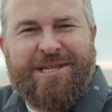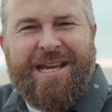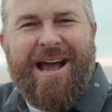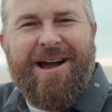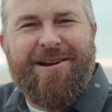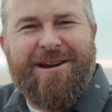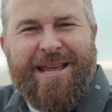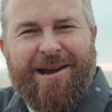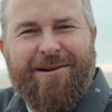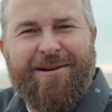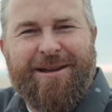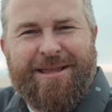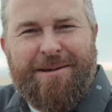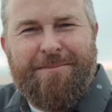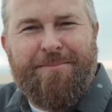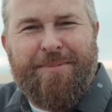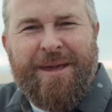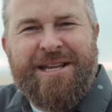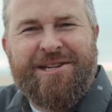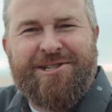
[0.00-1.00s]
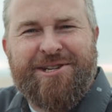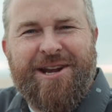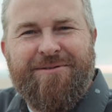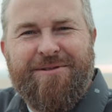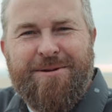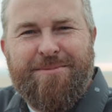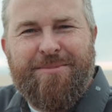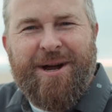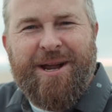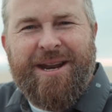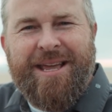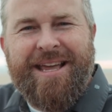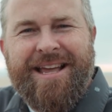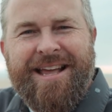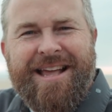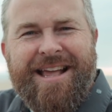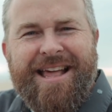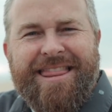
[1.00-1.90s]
down here at the beach, everybody.